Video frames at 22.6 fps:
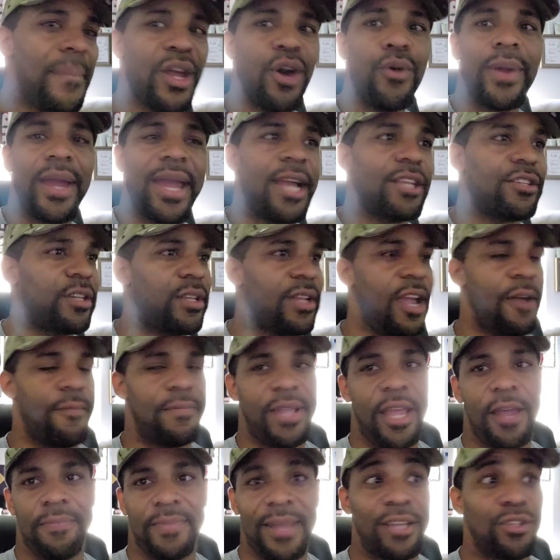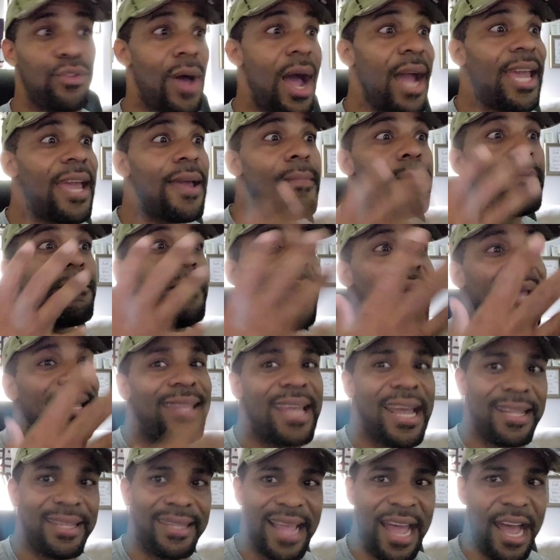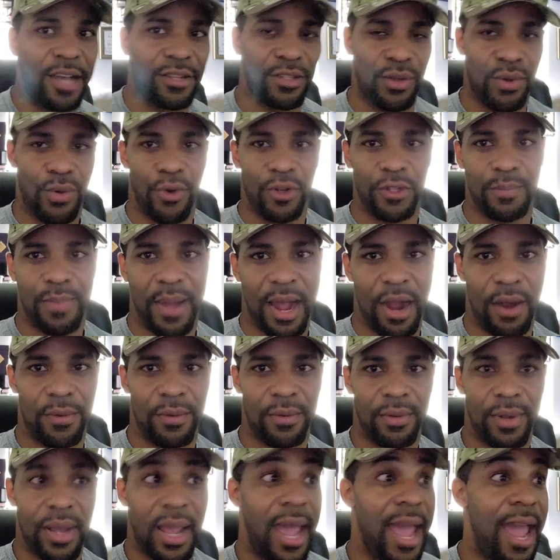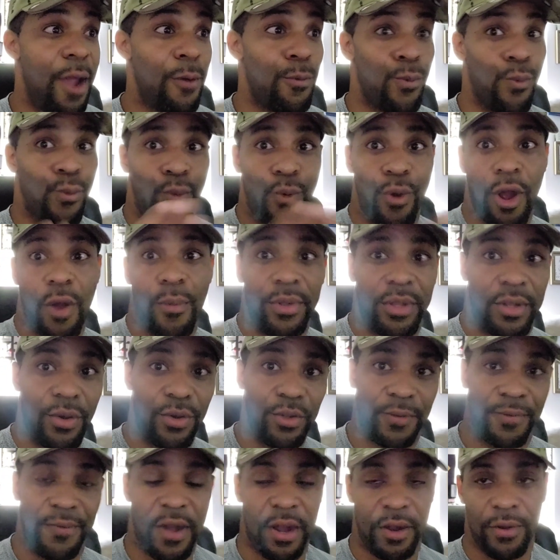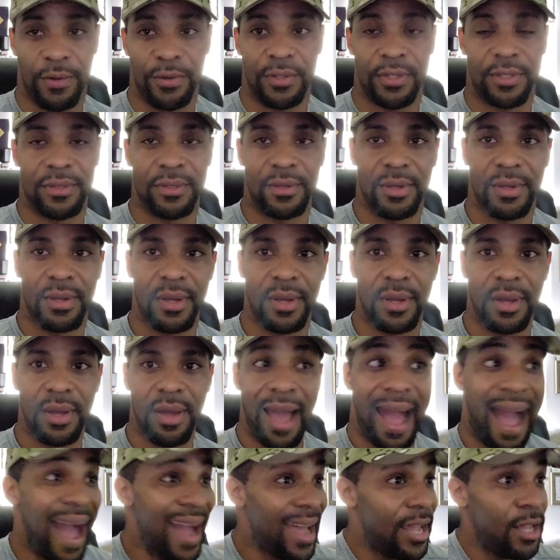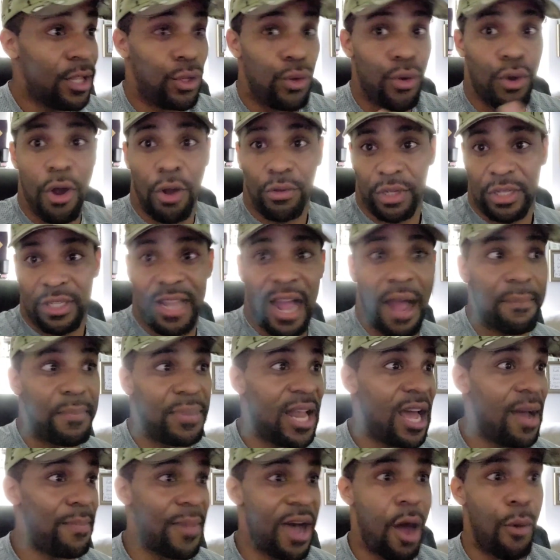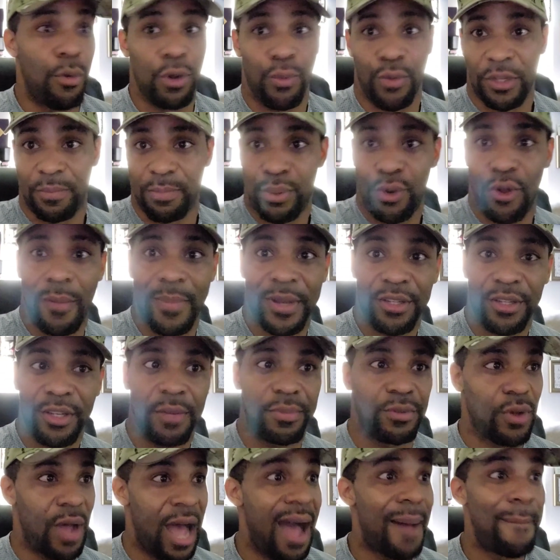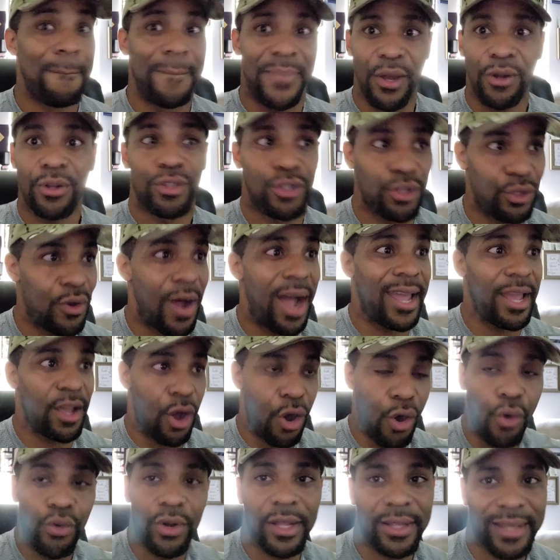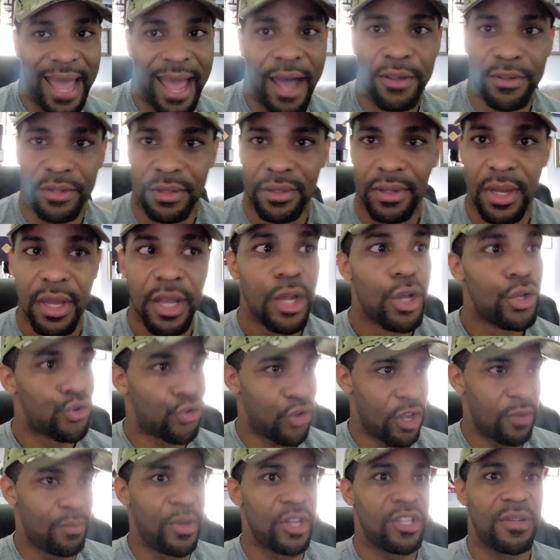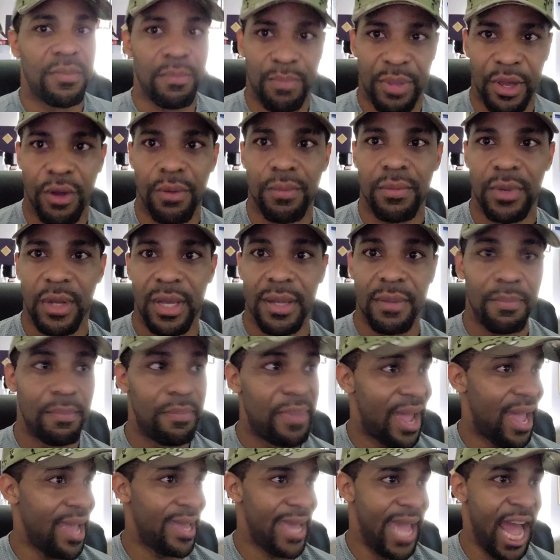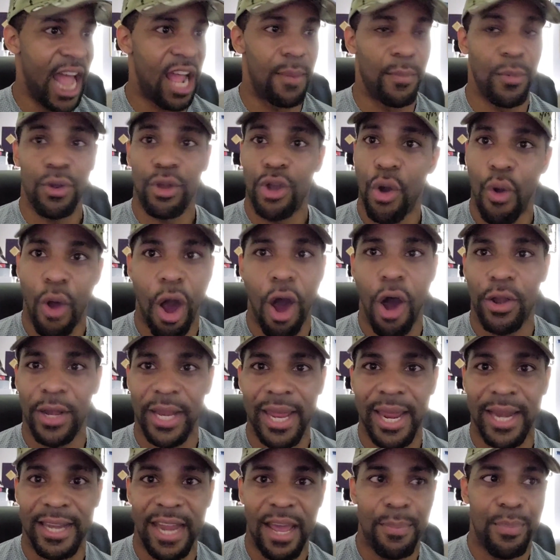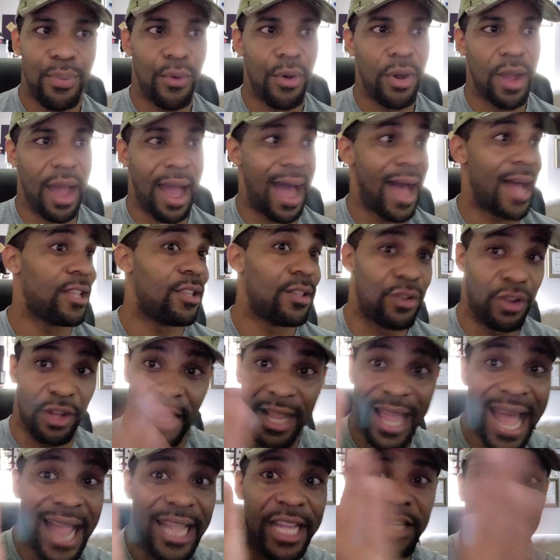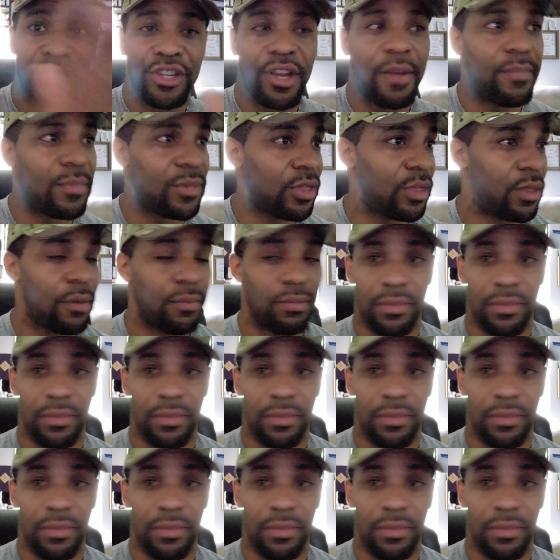Built engine and everything so I can make that 1,000 horsepower and run with those fuckers. I can do it on stock block, but I want to risk blowing my ship, so I built it to know I can hold a 1,000. Transmission built, bend camera, go all in at that point. I'd gladly jump